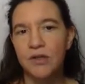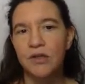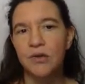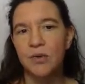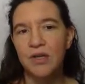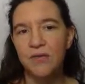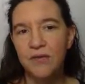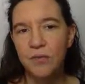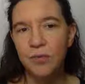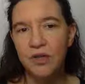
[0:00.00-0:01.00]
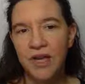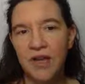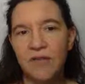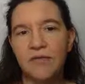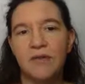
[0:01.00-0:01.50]
So if you would
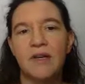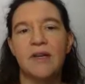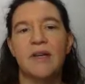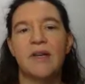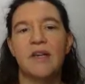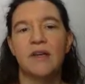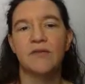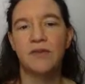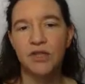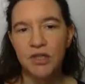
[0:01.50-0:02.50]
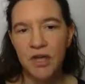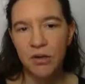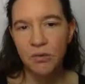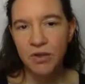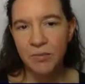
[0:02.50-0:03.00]
have an efficient
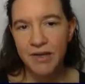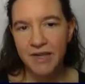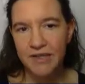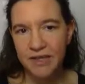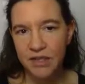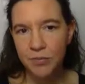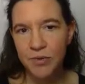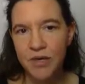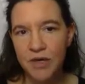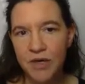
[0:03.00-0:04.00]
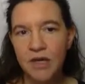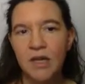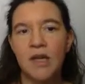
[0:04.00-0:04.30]
algorithm against SPR,